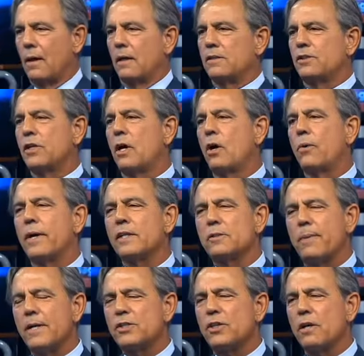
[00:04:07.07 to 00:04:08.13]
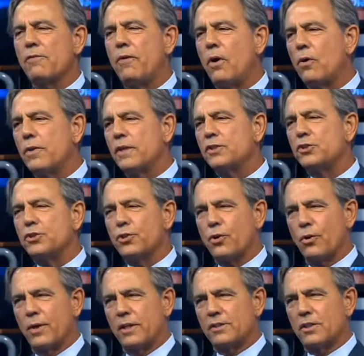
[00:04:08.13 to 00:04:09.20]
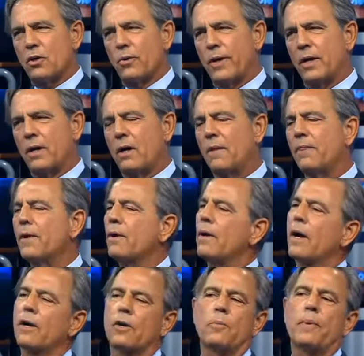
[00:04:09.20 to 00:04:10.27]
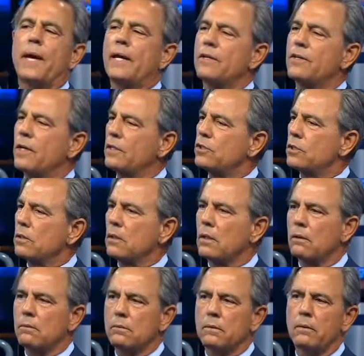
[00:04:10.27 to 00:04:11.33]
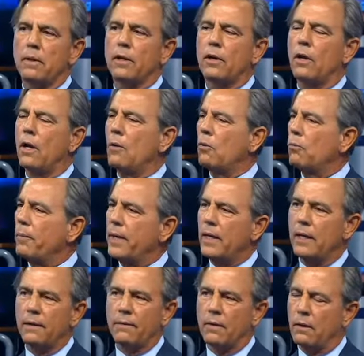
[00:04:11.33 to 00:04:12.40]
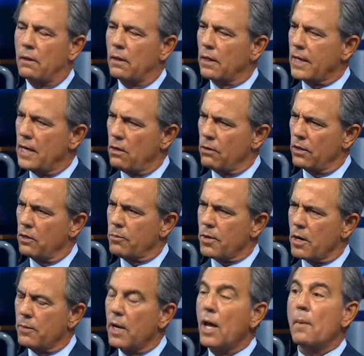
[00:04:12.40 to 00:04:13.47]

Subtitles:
So, and especially if all this churning's going on, they're not going to pay attention to little old me in the accounting department.